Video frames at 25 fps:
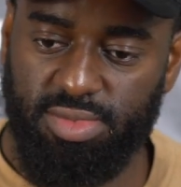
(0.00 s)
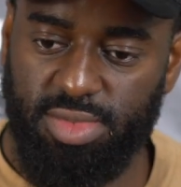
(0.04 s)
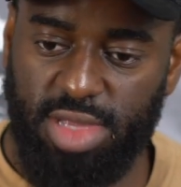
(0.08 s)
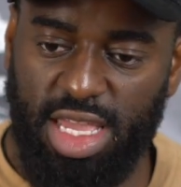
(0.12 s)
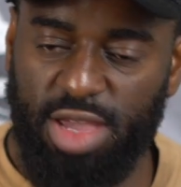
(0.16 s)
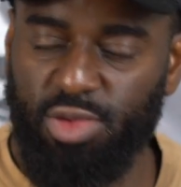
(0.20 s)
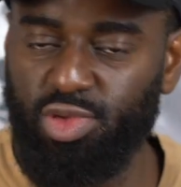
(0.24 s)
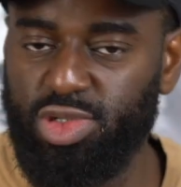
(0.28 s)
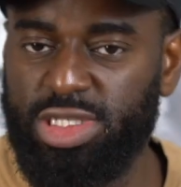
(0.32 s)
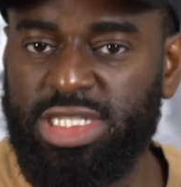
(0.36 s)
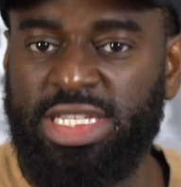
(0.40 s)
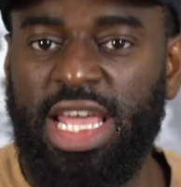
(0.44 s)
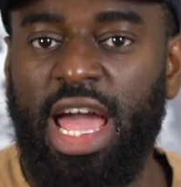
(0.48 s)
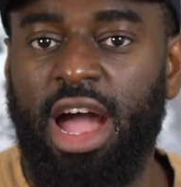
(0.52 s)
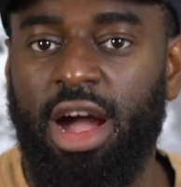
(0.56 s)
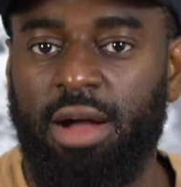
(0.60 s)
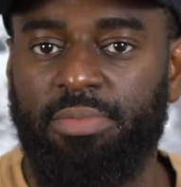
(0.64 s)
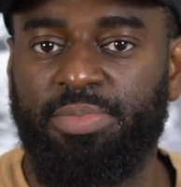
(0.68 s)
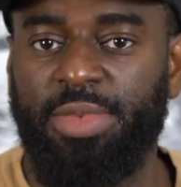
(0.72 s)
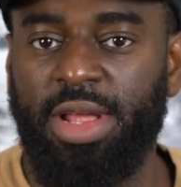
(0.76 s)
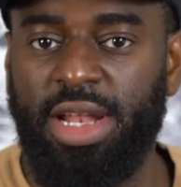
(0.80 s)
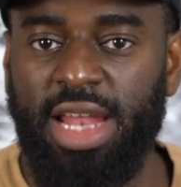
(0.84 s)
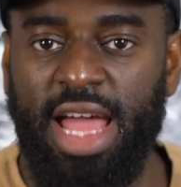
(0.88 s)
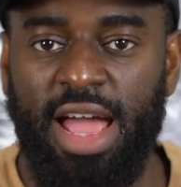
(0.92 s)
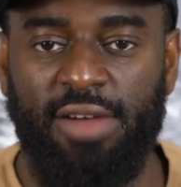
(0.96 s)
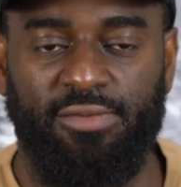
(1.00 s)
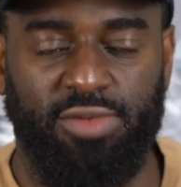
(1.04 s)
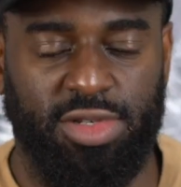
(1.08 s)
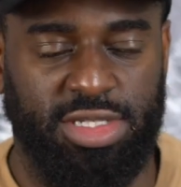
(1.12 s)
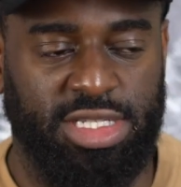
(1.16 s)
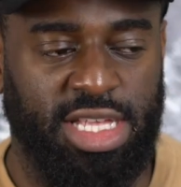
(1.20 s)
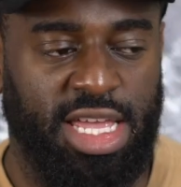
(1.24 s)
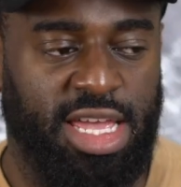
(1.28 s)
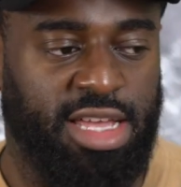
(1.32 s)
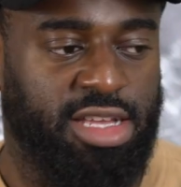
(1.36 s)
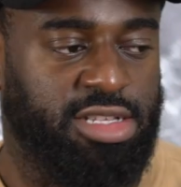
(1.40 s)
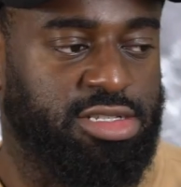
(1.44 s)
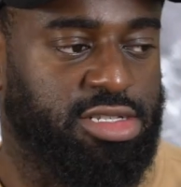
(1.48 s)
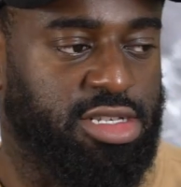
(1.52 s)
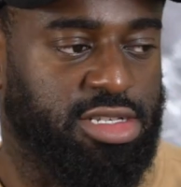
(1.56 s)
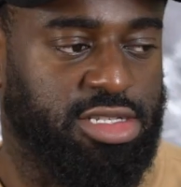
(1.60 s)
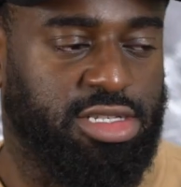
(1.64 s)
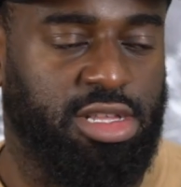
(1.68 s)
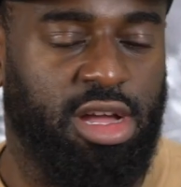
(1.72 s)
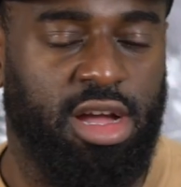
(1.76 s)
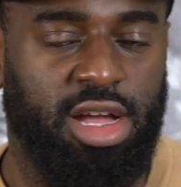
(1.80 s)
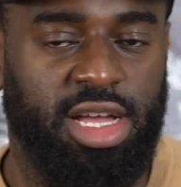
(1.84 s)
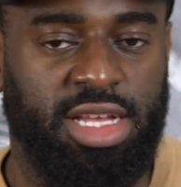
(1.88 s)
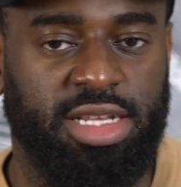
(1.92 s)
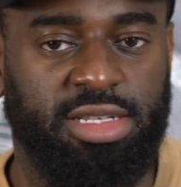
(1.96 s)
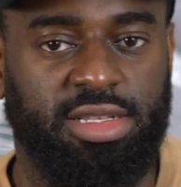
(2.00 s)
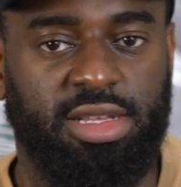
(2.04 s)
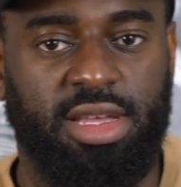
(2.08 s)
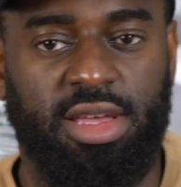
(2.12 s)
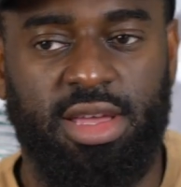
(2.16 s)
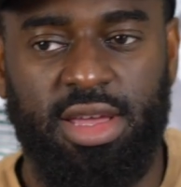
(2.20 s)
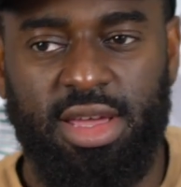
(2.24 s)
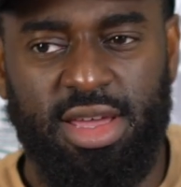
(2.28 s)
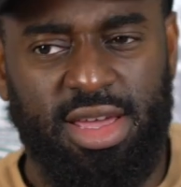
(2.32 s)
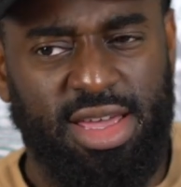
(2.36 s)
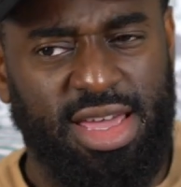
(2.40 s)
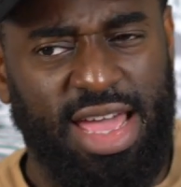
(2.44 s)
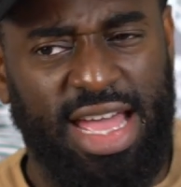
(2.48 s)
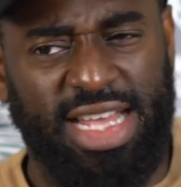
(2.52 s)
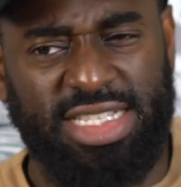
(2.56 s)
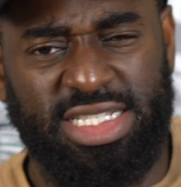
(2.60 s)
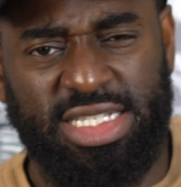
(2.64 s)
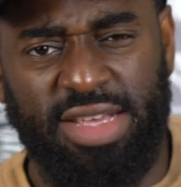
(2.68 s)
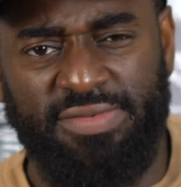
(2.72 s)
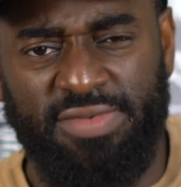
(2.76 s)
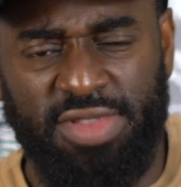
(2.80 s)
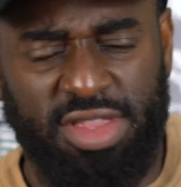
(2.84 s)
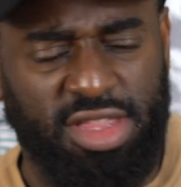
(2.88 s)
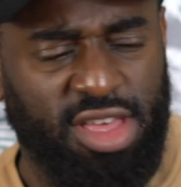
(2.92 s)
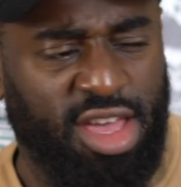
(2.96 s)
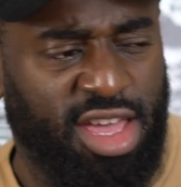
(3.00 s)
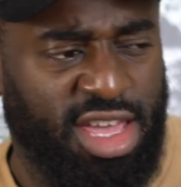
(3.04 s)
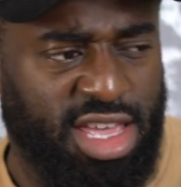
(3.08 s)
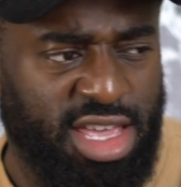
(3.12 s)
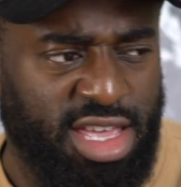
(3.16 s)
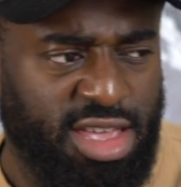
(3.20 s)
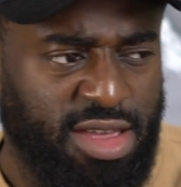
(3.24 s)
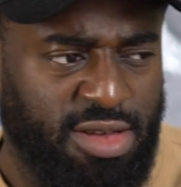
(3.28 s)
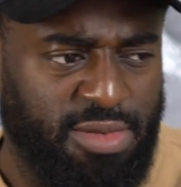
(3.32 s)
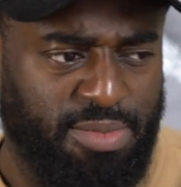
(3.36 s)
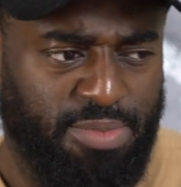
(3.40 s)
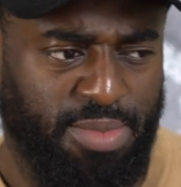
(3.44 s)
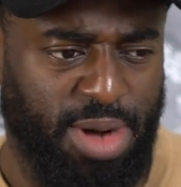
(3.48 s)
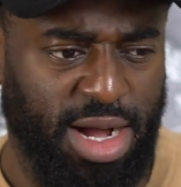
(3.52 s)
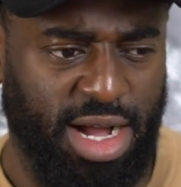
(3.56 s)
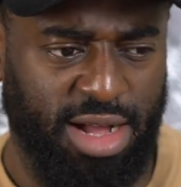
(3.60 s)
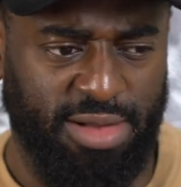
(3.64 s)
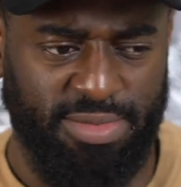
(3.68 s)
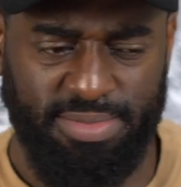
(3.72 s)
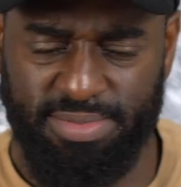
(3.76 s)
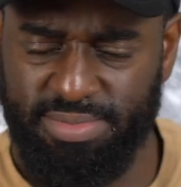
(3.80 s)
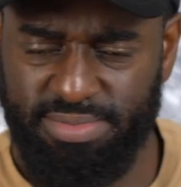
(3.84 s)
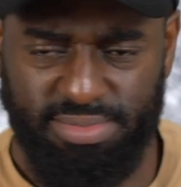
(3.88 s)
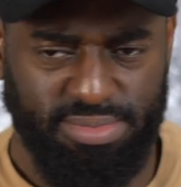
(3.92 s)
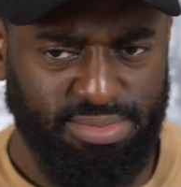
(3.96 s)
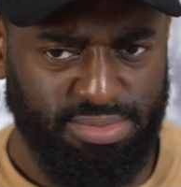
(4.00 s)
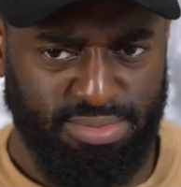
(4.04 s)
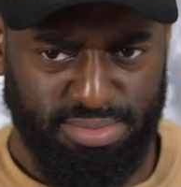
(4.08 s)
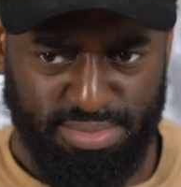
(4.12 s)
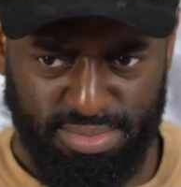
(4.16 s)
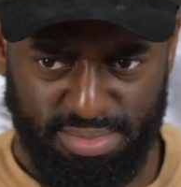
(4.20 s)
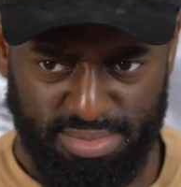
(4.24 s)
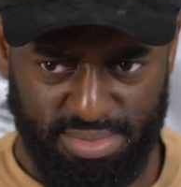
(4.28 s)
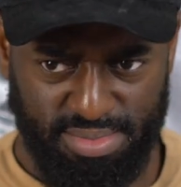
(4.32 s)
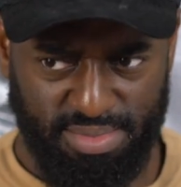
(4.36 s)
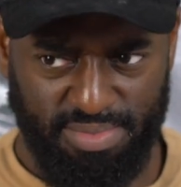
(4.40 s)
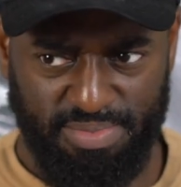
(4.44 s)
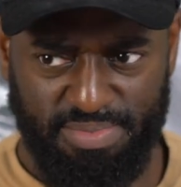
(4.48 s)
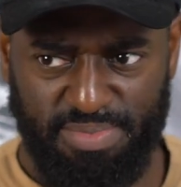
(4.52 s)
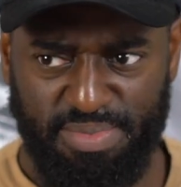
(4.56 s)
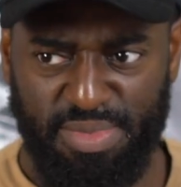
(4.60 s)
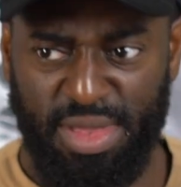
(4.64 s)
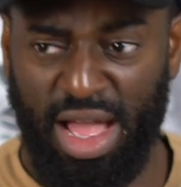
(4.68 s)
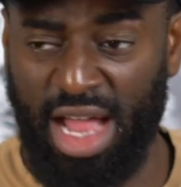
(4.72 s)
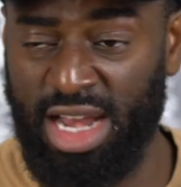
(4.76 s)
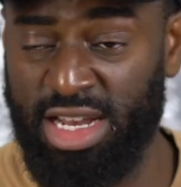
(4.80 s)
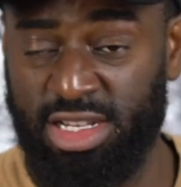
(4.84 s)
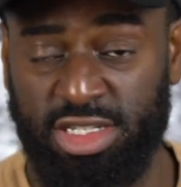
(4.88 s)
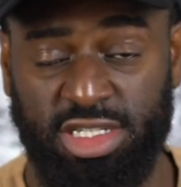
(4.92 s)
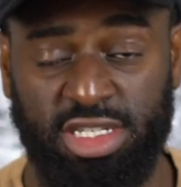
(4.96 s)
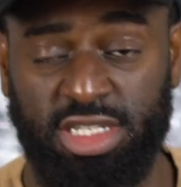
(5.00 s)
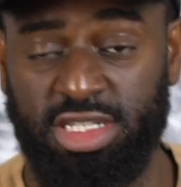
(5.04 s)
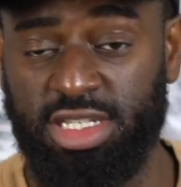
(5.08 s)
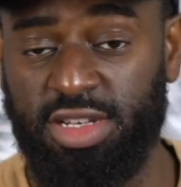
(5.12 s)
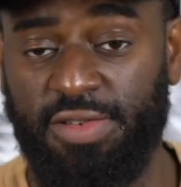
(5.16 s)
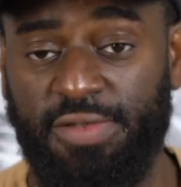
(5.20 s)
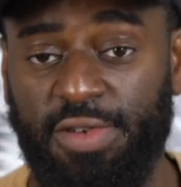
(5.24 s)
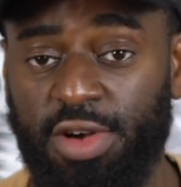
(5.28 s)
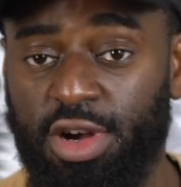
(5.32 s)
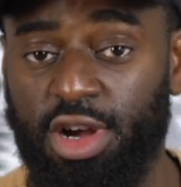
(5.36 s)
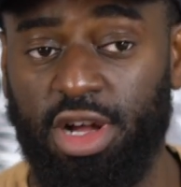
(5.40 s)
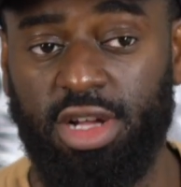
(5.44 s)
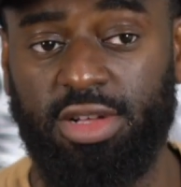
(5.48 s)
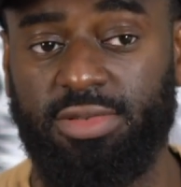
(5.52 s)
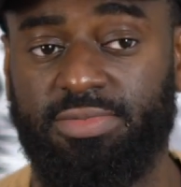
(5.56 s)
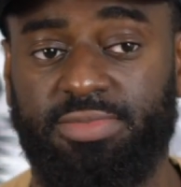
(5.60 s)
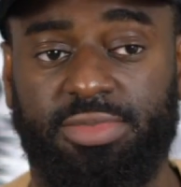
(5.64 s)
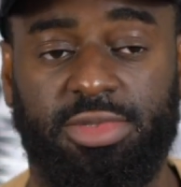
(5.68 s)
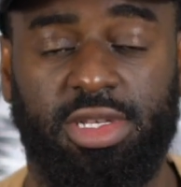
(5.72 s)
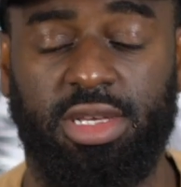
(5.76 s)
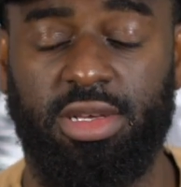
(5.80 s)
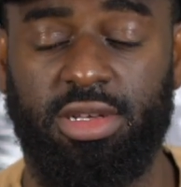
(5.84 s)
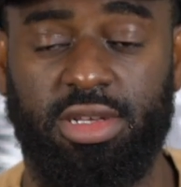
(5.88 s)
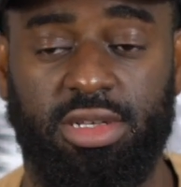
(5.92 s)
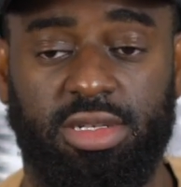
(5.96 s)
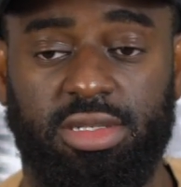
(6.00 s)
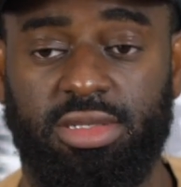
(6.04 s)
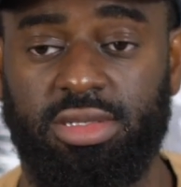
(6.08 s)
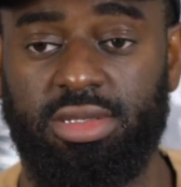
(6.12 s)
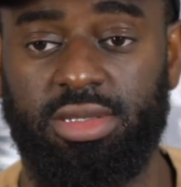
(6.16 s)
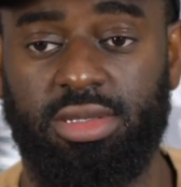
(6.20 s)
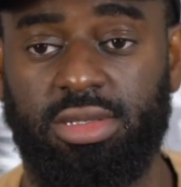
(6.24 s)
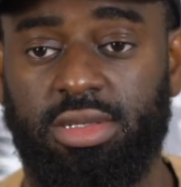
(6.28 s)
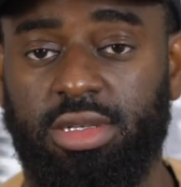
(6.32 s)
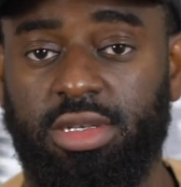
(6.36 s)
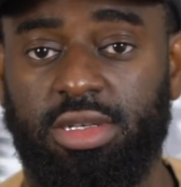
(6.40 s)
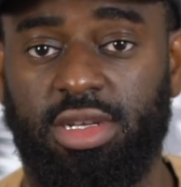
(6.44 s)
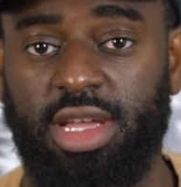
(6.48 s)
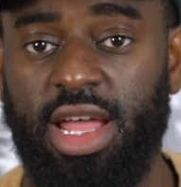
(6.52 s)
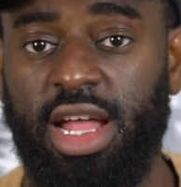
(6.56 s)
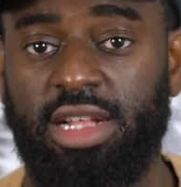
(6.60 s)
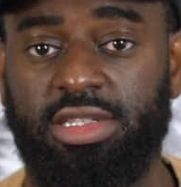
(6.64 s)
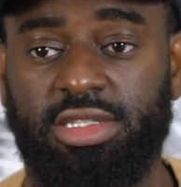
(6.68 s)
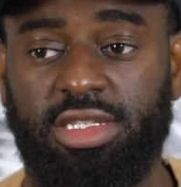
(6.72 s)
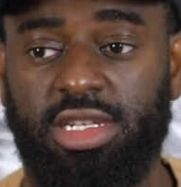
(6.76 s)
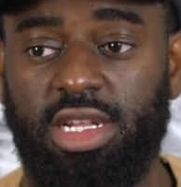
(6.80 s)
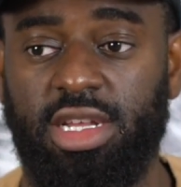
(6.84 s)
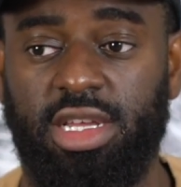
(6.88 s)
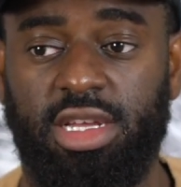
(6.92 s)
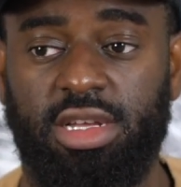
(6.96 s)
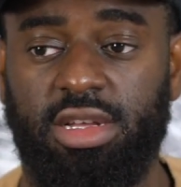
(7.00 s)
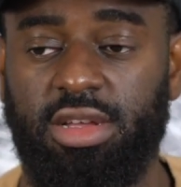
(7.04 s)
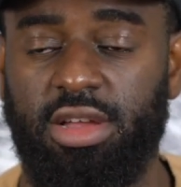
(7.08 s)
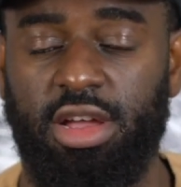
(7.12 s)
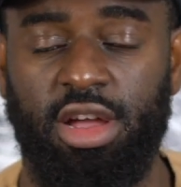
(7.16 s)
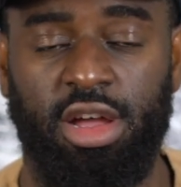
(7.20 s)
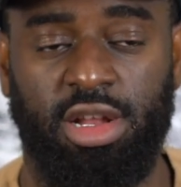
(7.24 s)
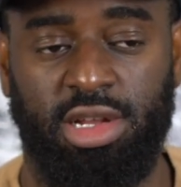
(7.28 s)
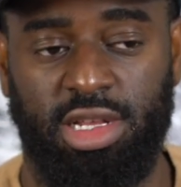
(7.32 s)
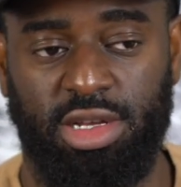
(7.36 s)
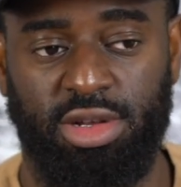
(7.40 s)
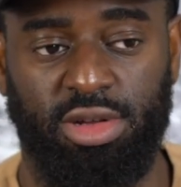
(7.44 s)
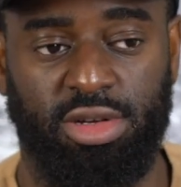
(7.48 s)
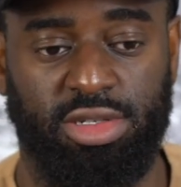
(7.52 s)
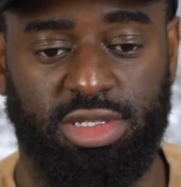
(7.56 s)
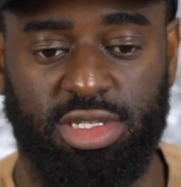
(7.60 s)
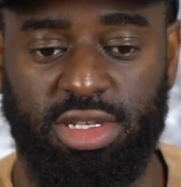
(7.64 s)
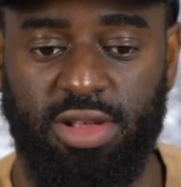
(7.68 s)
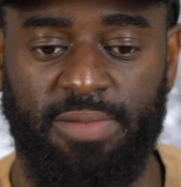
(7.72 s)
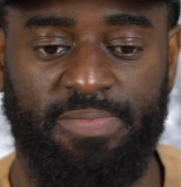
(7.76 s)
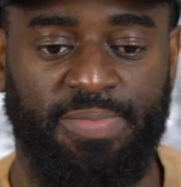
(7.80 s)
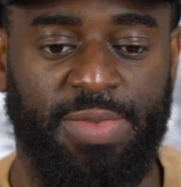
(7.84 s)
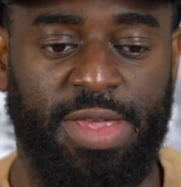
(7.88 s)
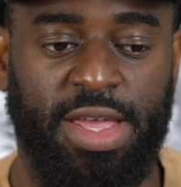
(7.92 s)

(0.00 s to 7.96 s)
it was set up. The live was there to start at at 7.30, but I literally just forgot to to cancel it early doors.